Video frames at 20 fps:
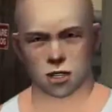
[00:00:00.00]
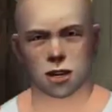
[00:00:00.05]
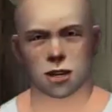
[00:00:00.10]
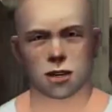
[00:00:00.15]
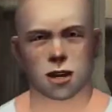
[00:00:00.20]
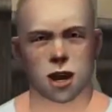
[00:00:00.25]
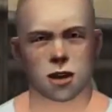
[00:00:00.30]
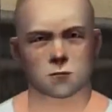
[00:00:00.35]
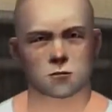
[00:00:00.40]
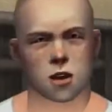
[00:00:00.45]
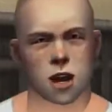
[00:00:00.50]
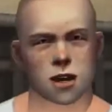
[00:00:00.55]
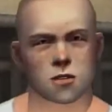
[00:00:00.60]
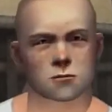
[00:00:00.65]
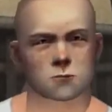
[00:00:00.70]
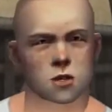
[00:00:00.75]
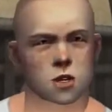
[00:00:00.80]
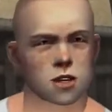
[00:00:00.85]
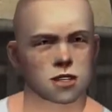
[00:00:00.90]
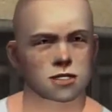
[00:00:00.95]
can comprehend
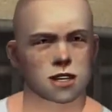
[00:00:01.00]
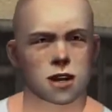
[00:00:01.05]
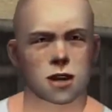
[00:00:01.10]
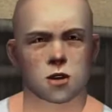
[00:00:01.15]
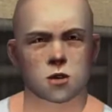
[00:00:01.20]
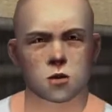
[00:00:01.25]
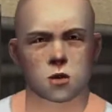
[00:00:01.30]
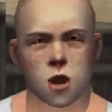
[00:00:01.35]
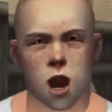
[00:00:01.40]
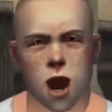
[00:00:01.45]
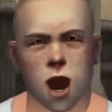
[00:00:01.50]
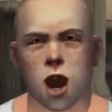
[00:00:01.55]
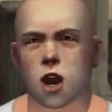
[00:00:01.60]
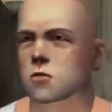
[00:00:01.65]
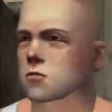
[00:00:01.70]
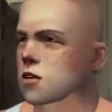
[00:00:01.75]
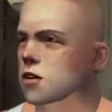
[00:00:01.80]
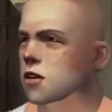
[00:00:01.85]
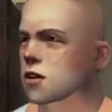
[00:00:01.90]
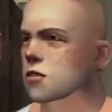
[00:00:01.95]
prison?
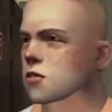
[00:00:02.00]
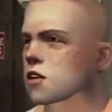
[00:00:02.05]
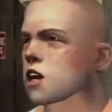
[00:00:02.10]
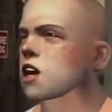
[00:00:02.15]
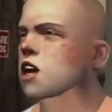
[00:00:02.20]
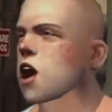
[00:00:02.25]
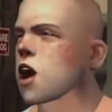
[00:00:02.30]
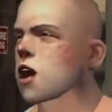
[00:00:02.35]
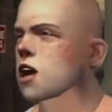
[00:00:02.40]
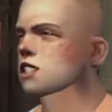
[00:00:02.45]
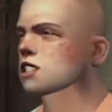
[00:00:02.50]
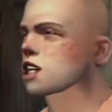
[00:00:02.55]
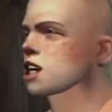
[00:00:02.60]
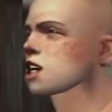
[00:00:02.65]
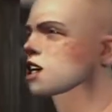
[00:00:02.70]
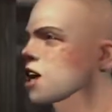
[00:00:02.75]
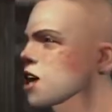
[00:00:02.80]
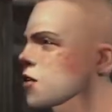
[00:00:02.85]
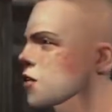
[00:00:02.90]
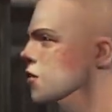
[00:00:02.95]
Wow. Look, I'll see you
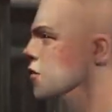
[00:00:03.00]
later.